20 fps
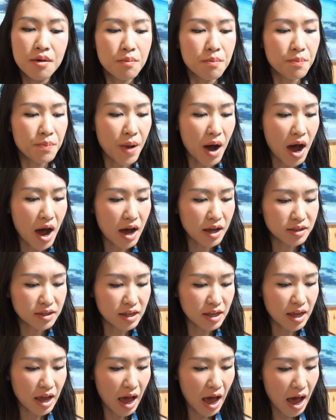but
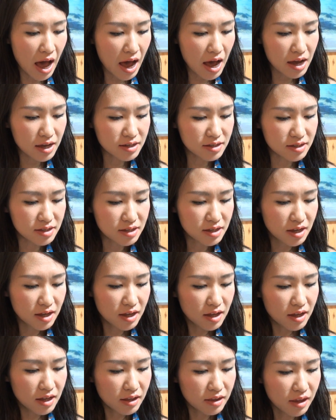it has
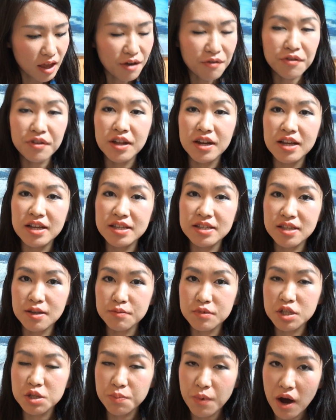definitely
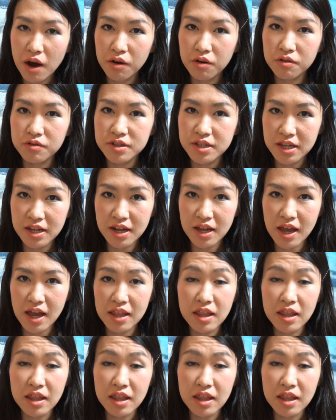some sparkles in it.